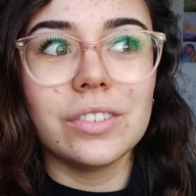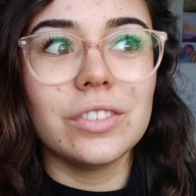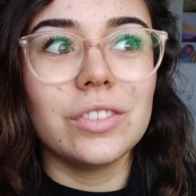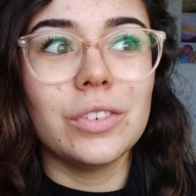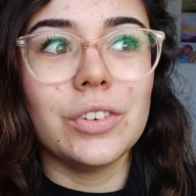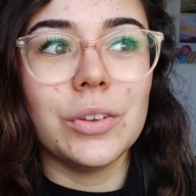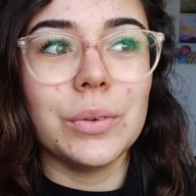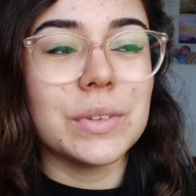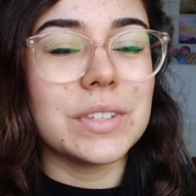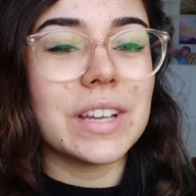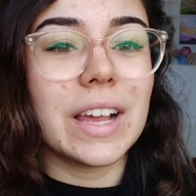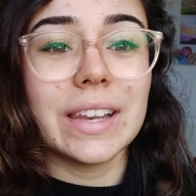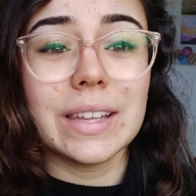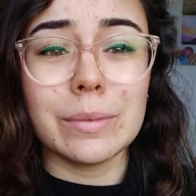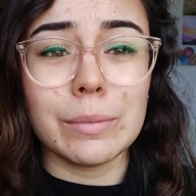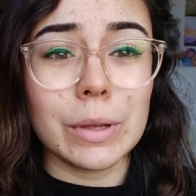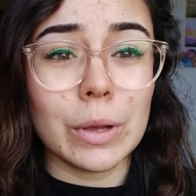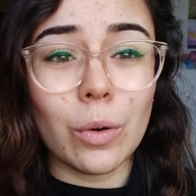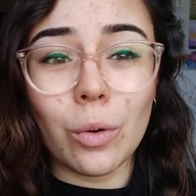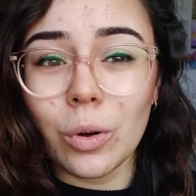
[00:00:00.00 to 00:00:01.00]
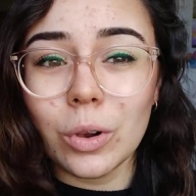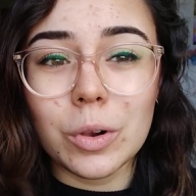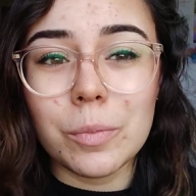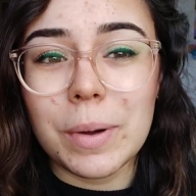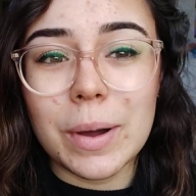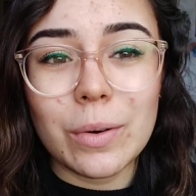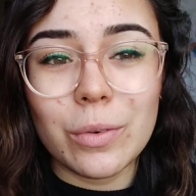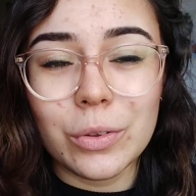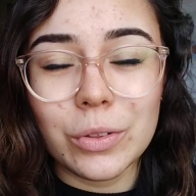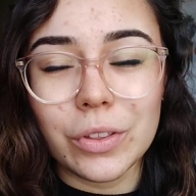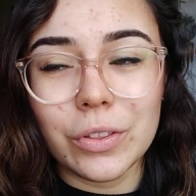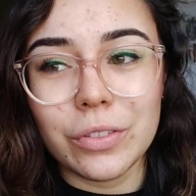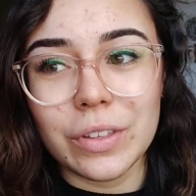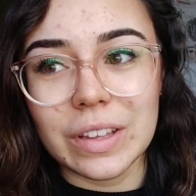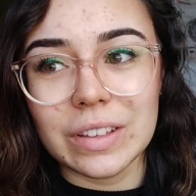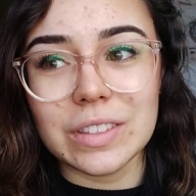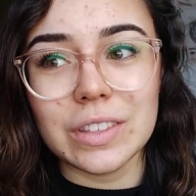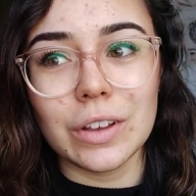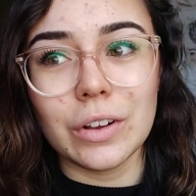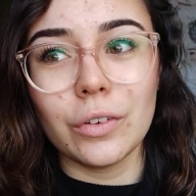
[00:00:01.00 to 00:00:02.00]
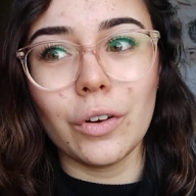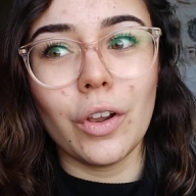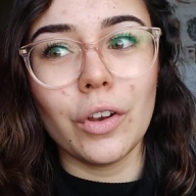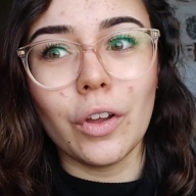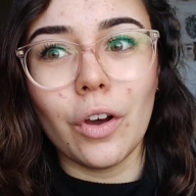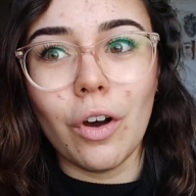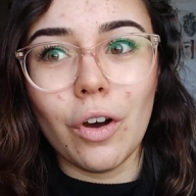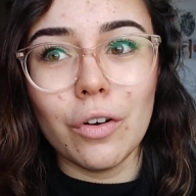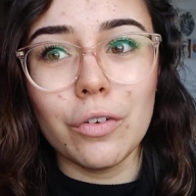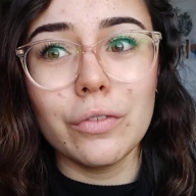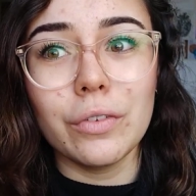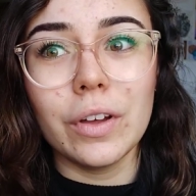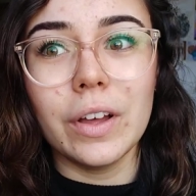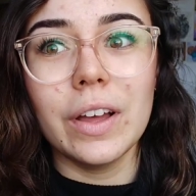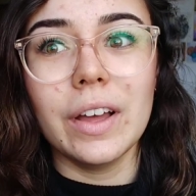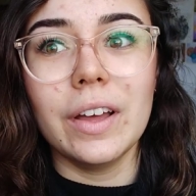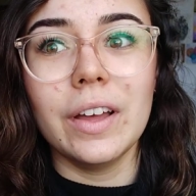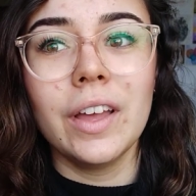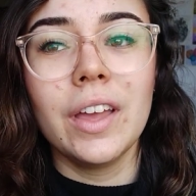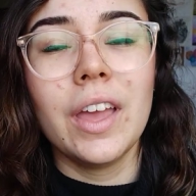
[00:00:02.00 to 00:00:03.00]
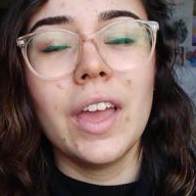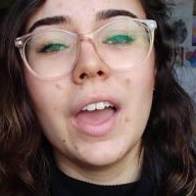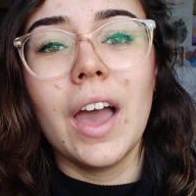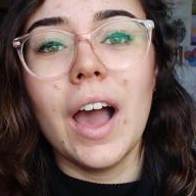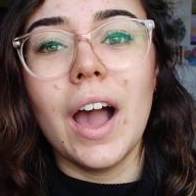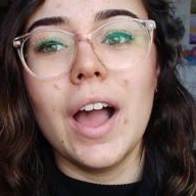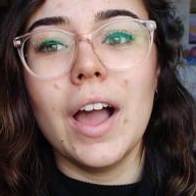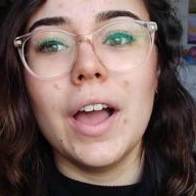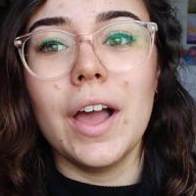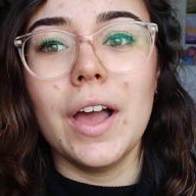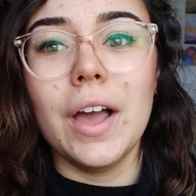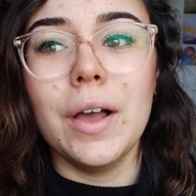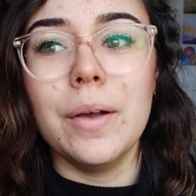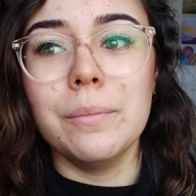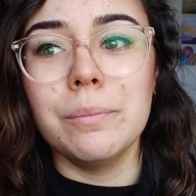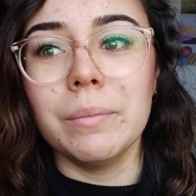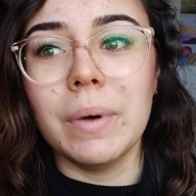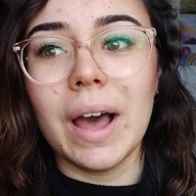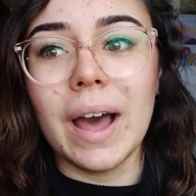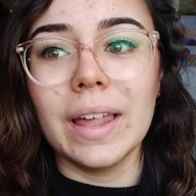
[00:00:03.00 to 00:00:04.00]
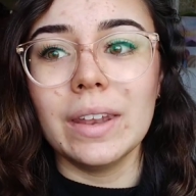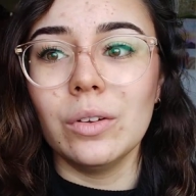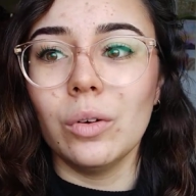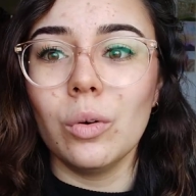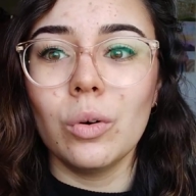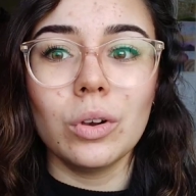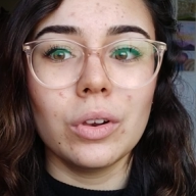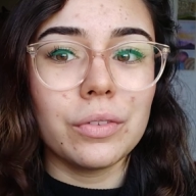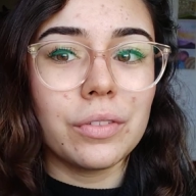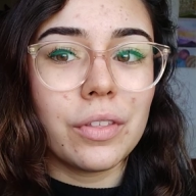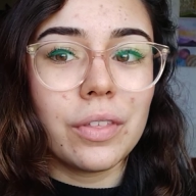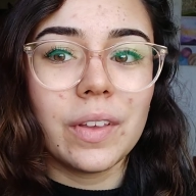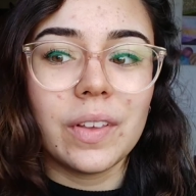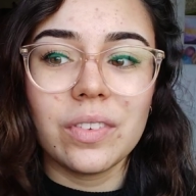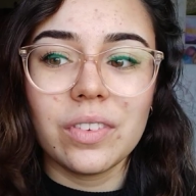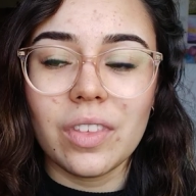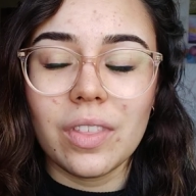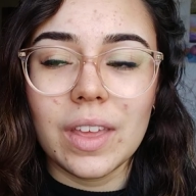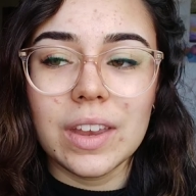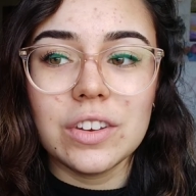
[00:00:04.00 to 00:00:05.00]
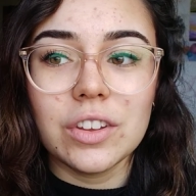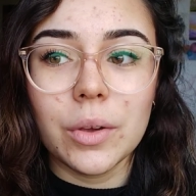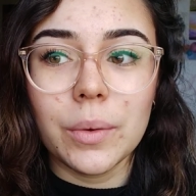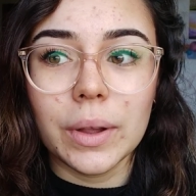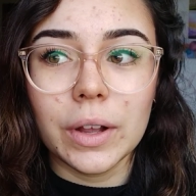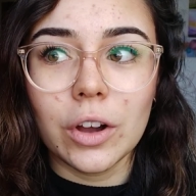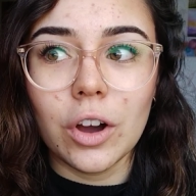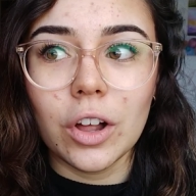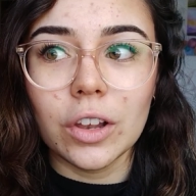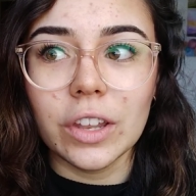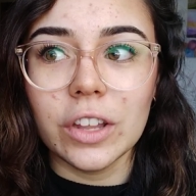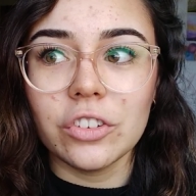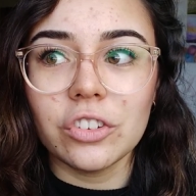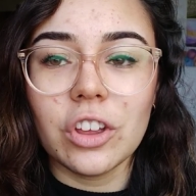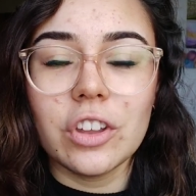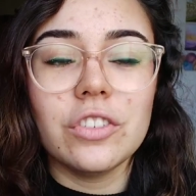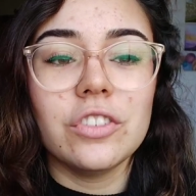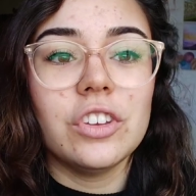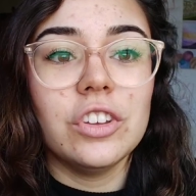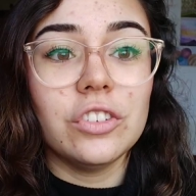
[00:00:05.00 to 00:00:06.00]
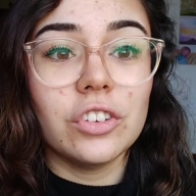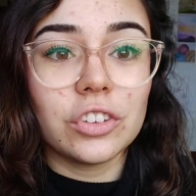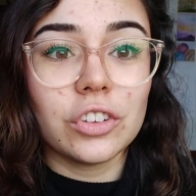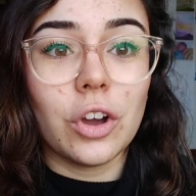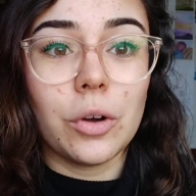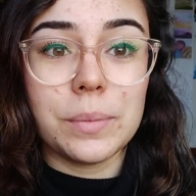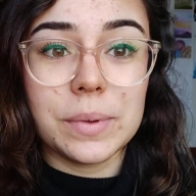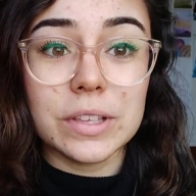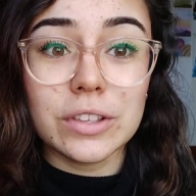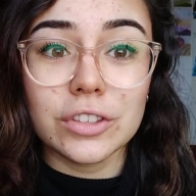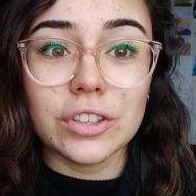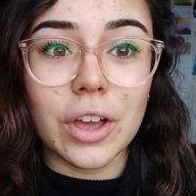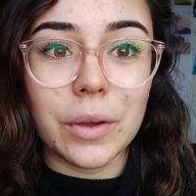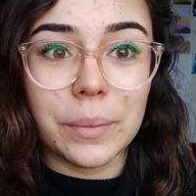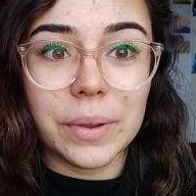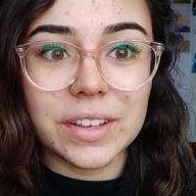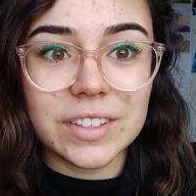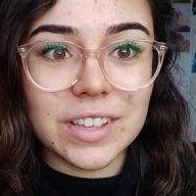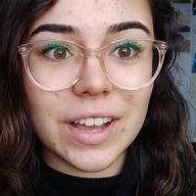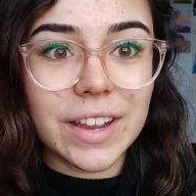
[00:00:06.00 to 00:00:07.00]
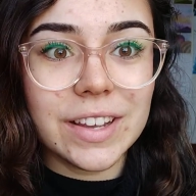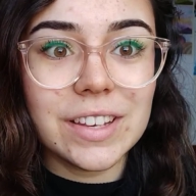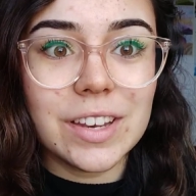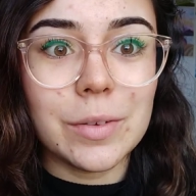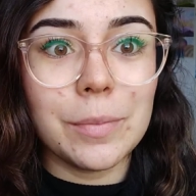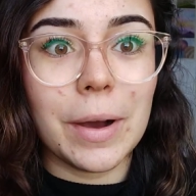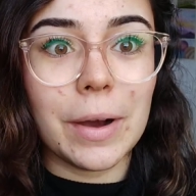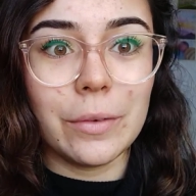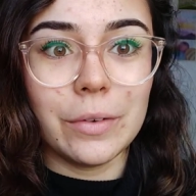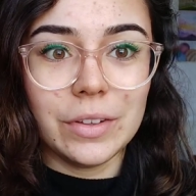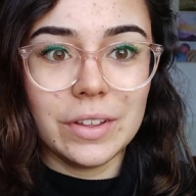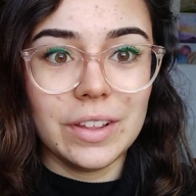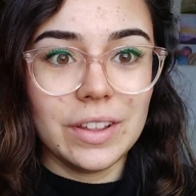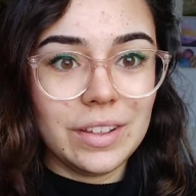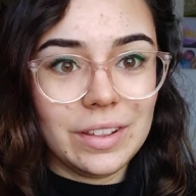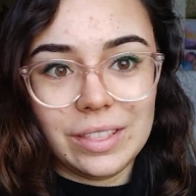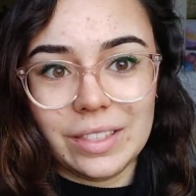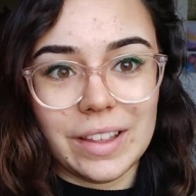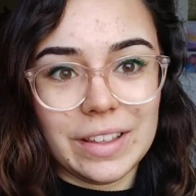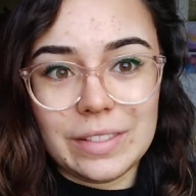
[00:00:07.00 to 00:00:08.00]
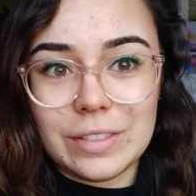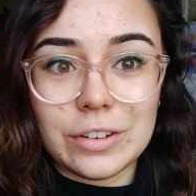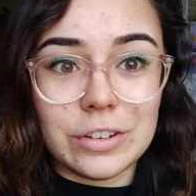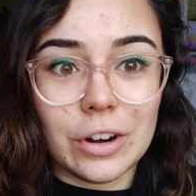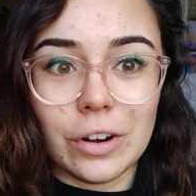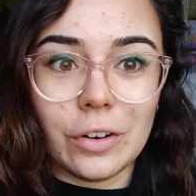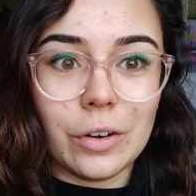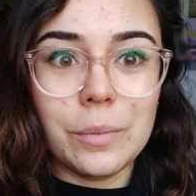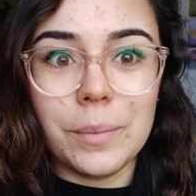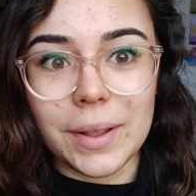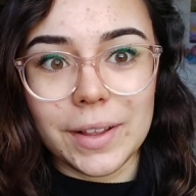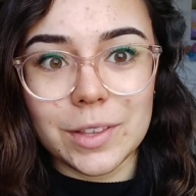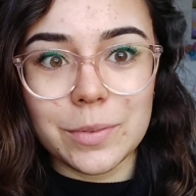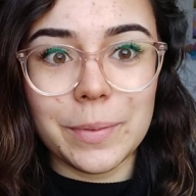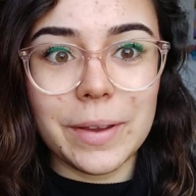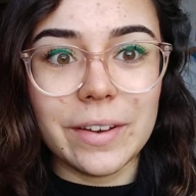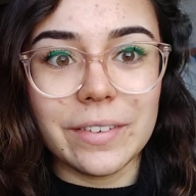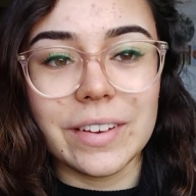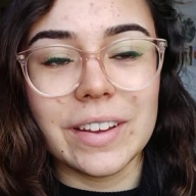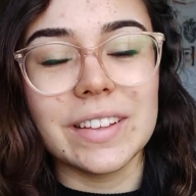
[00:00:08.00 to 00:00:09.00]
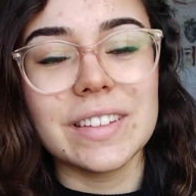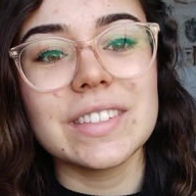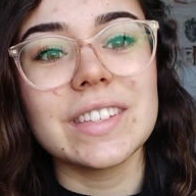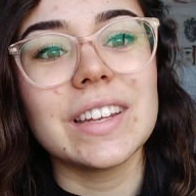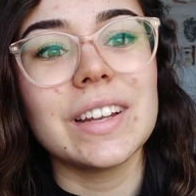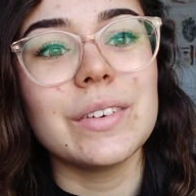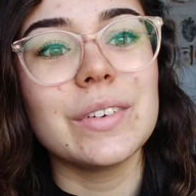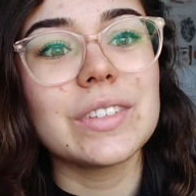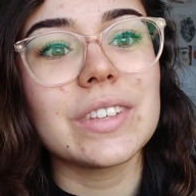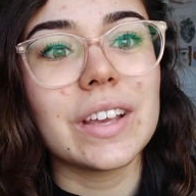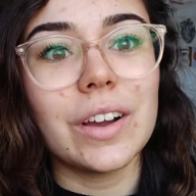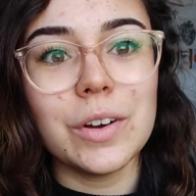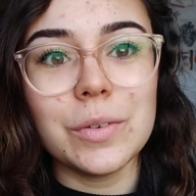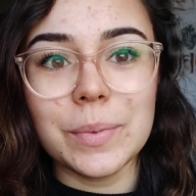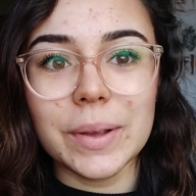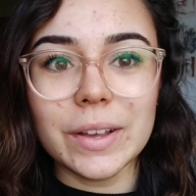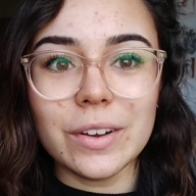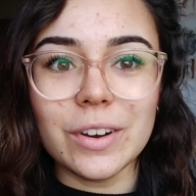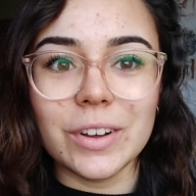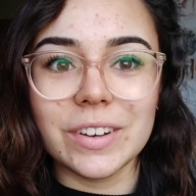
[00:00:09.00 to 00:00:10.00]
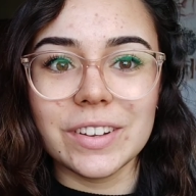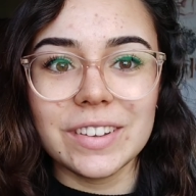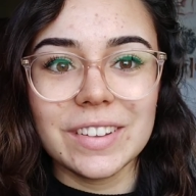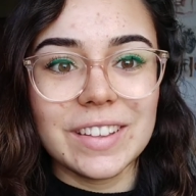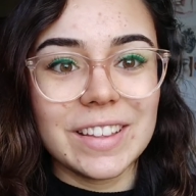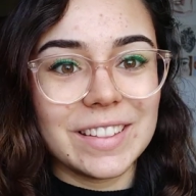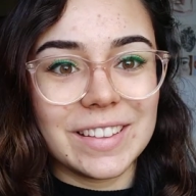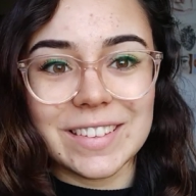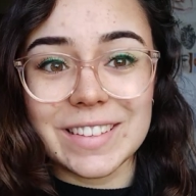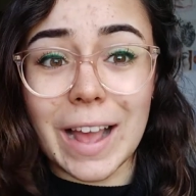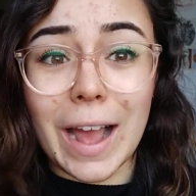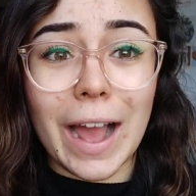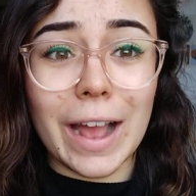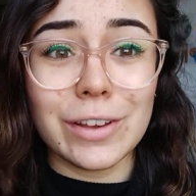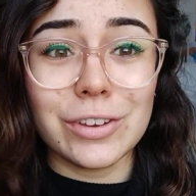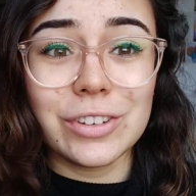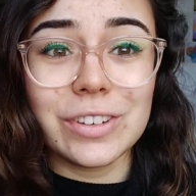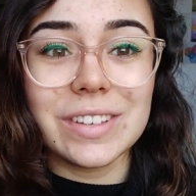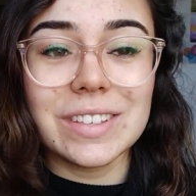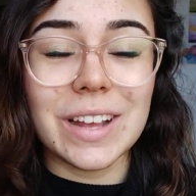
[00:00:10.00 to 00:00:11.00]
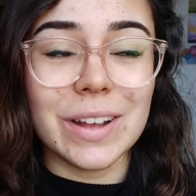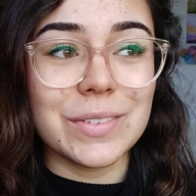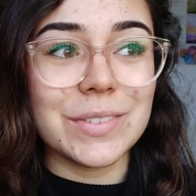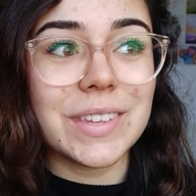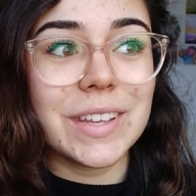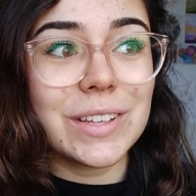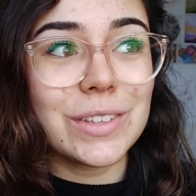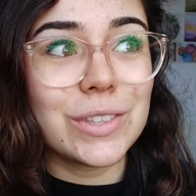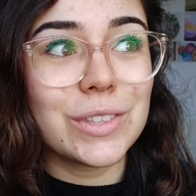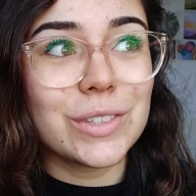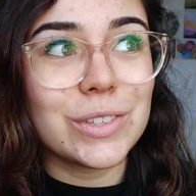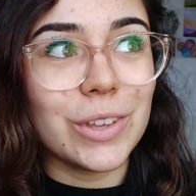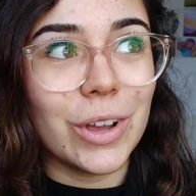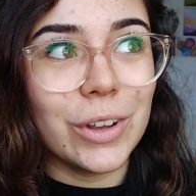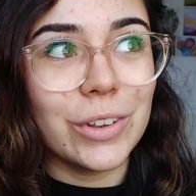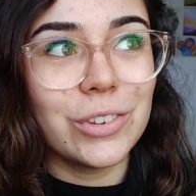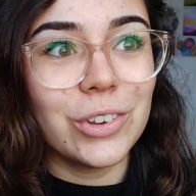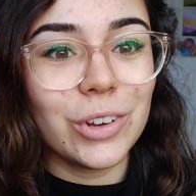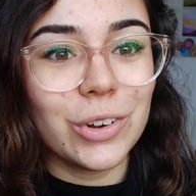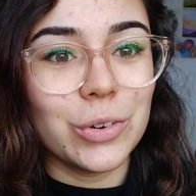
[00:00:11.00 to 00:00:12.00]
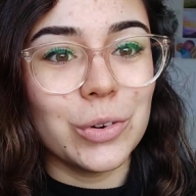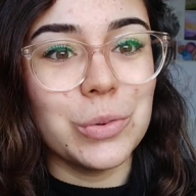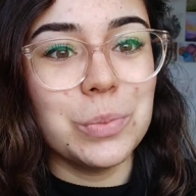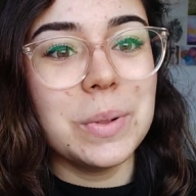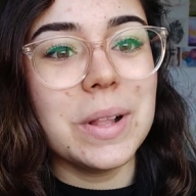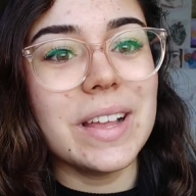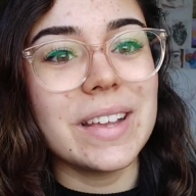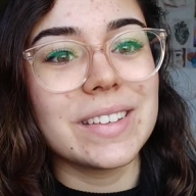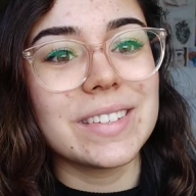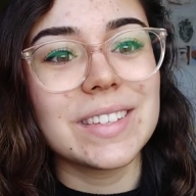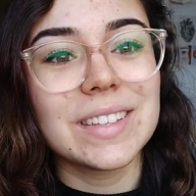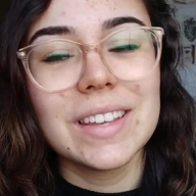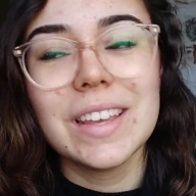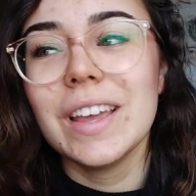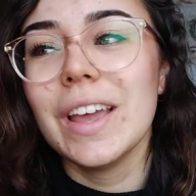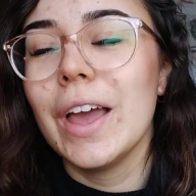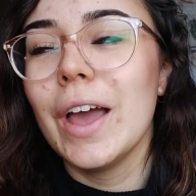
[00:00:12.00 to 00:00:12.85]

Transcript: she was telling me all about all the things that are on offer um, and all of the things that they do in college and she just got me so excited about like the durham experience and i was like oh my god this actually sounds like such a cool place